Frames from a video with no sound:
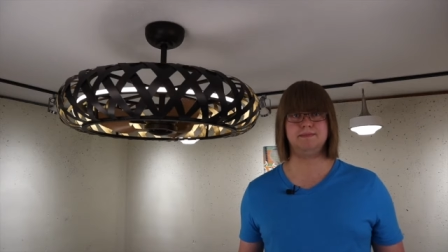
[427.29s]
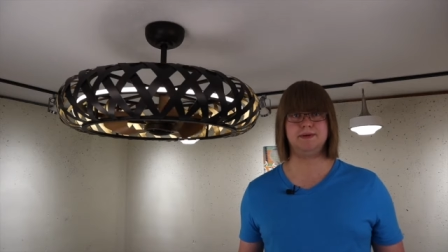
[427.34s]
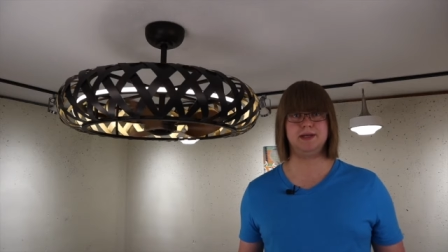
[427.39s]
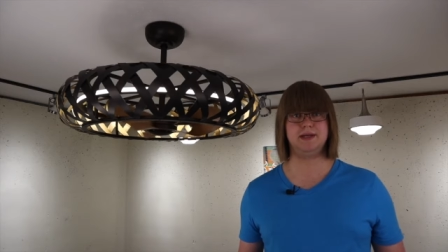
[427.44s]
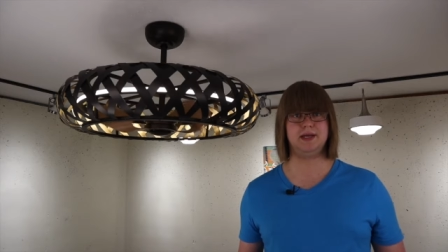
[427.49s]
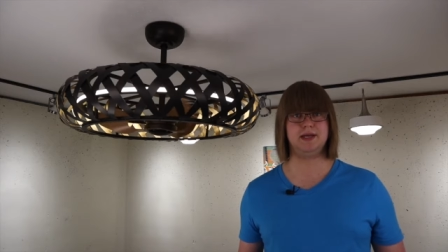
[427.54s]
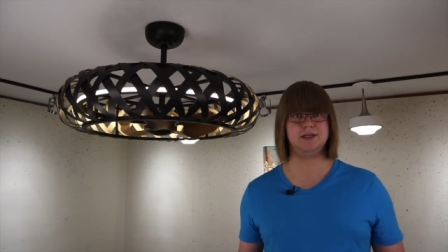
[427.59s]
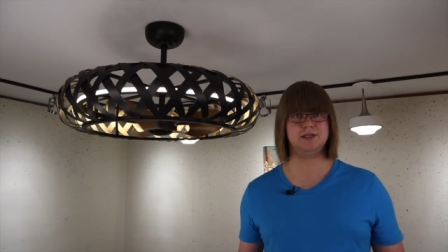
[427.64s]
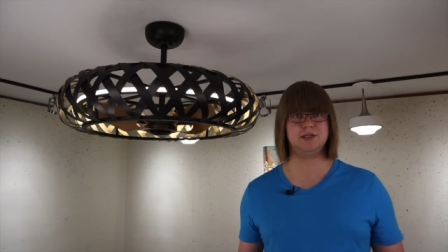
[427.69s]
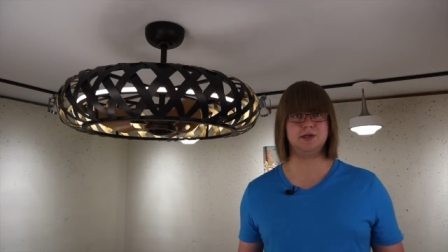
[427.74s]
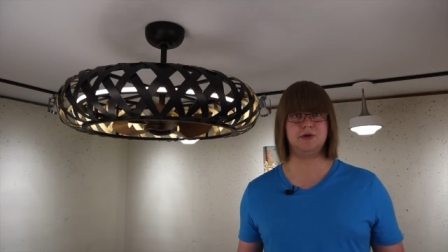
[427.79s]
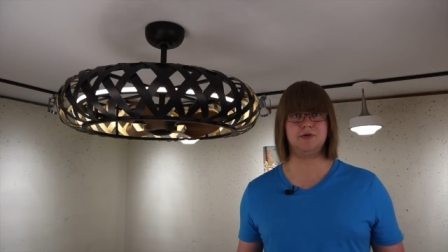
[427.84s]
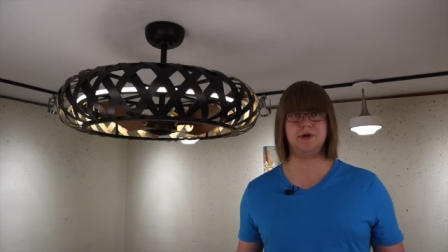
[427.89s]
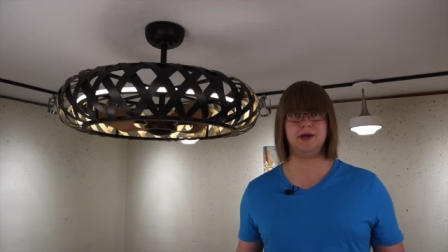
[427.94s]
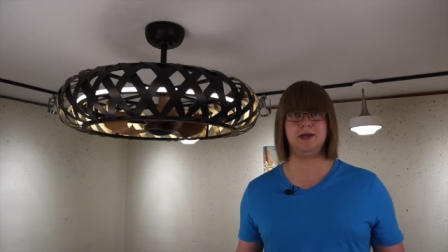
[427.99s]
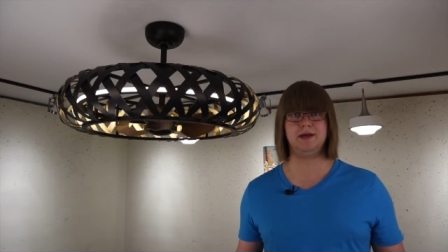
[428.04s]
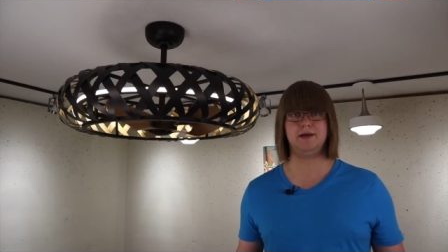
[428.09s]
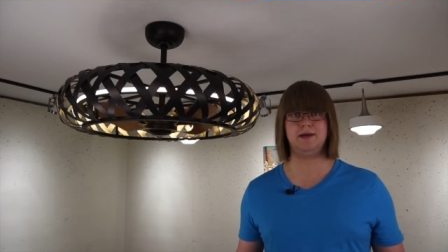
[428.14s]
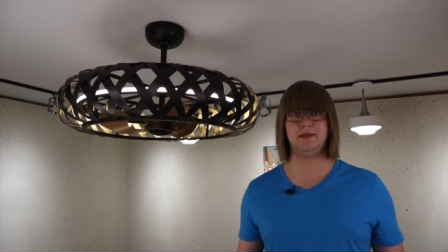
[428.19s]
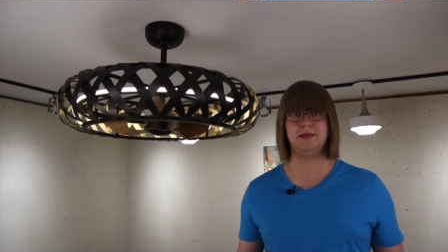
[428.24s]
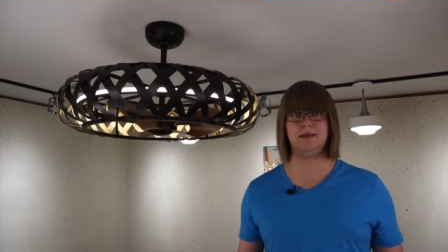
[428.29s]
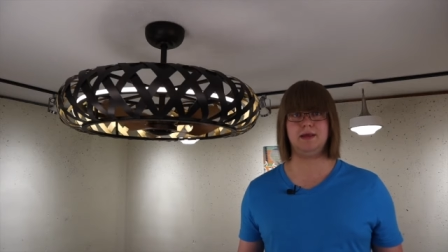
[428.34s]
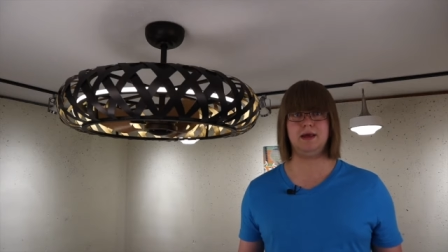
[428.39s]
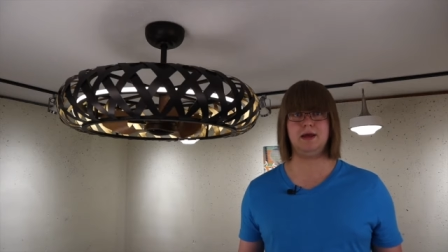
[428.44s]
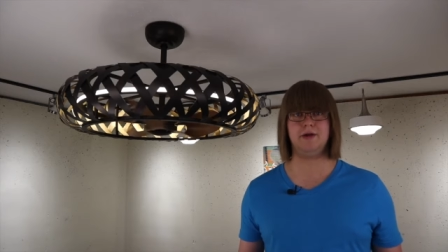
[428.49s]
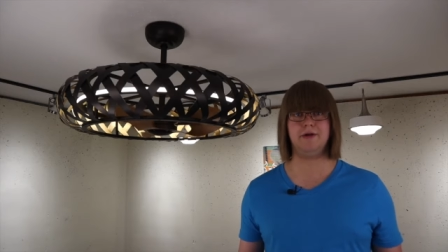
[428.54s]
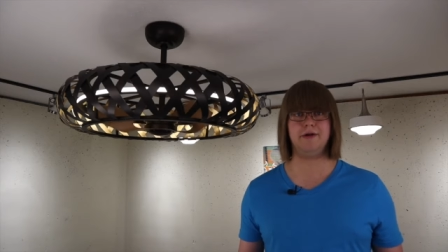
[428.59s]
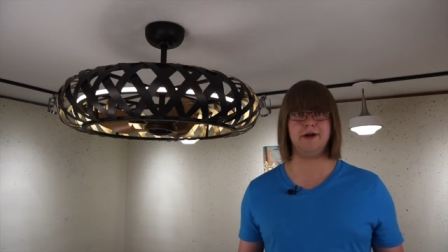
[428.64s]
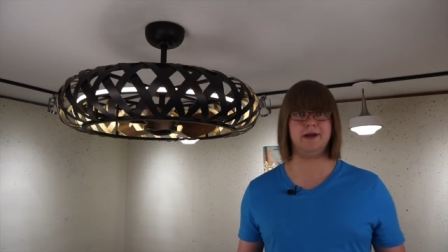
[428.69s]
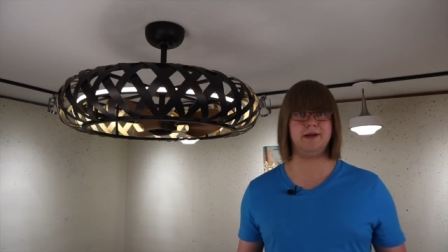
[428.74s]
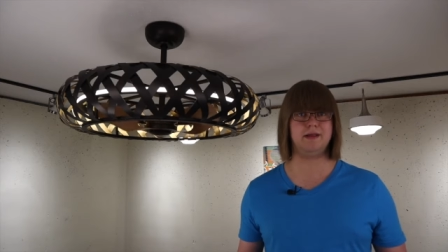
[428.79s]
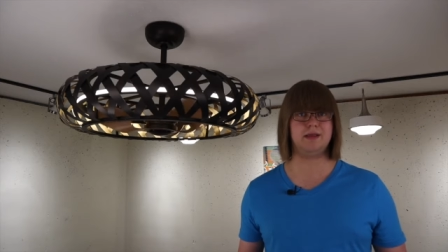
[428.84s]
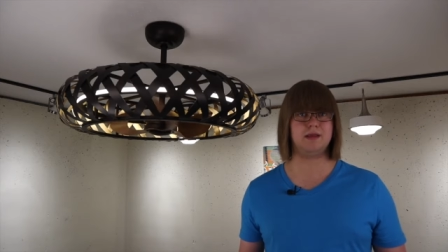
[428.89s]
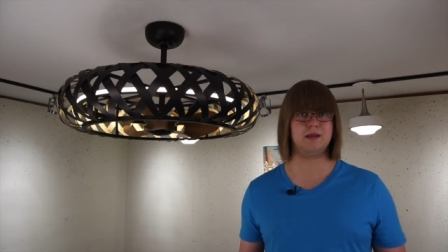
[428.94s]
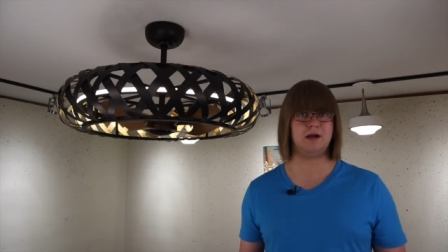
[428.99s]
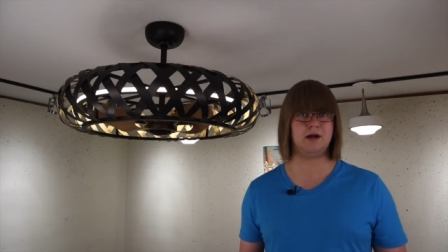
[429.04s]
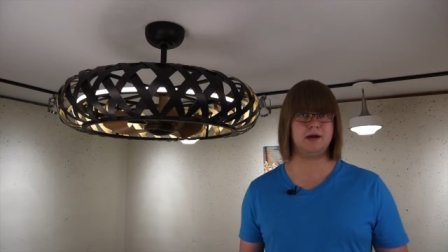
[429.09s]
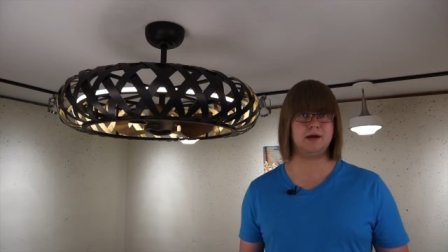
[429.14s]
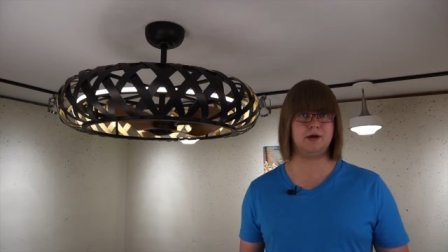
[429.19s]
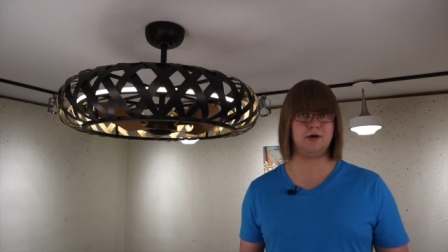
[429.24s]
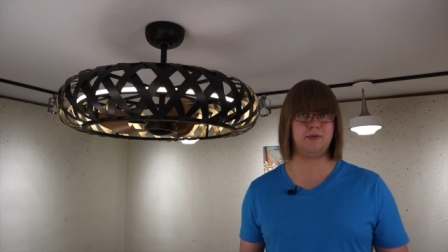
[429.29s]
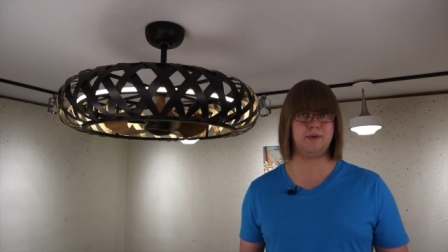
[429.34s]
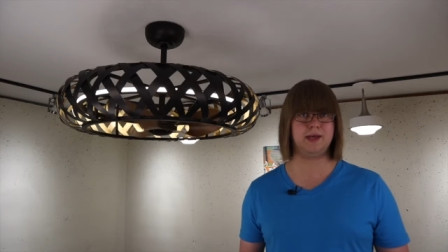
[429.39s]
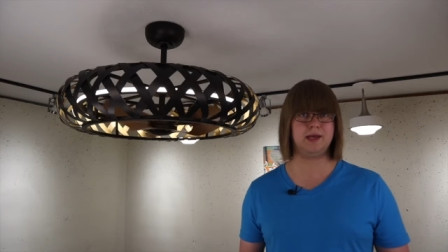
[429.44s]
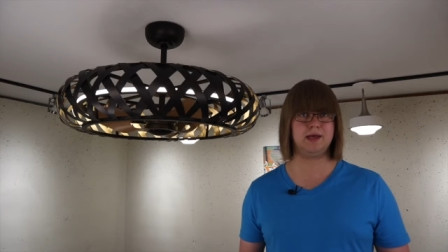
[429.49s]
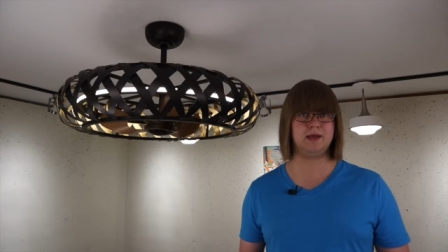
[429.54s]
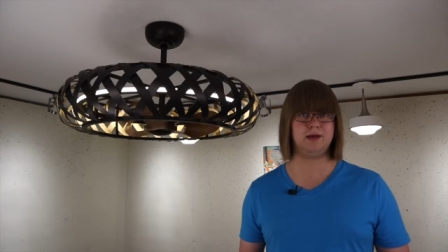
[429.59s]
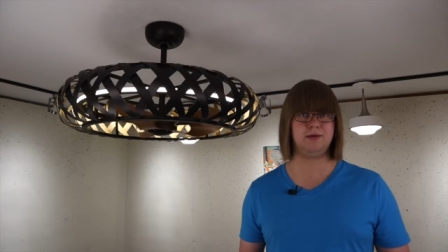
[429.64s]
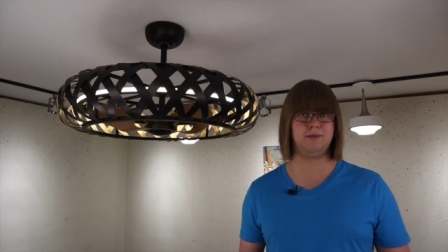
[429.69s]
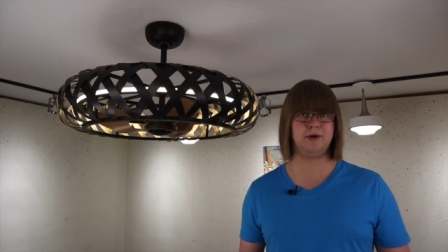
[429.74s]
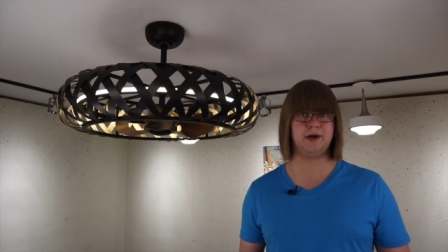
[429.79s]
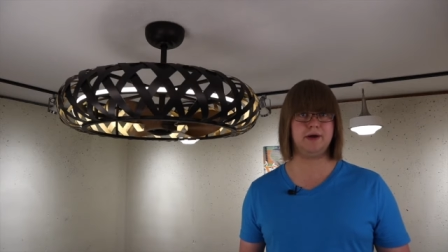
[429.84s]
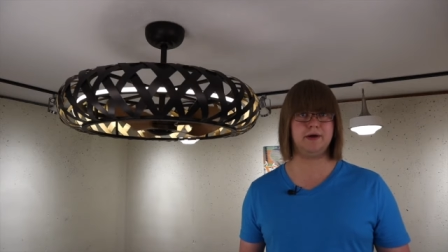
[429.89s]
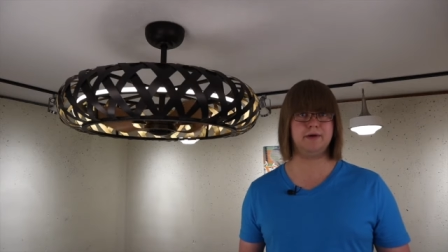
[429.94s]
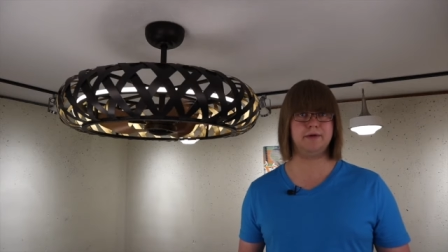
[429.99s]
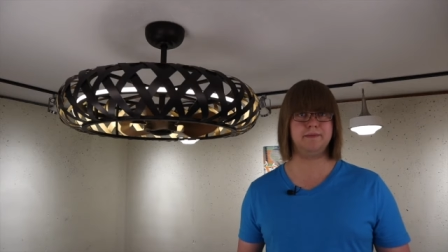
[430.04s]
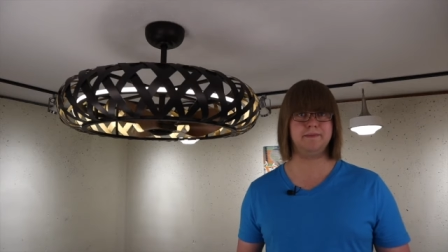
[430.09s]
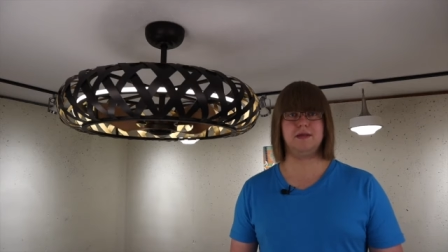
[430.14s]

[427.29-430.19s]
but integrated is here and it's not going anywhere.